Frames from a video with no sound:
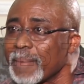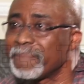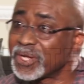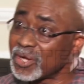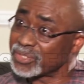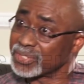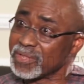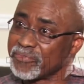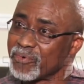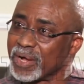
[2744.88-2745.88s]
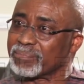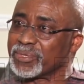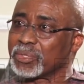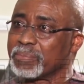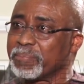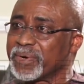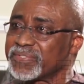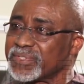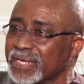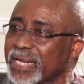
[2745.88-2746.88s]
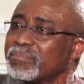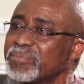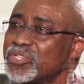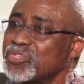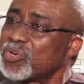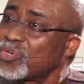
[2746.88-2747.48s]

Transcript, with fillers: Because if you want me to be president, that means you're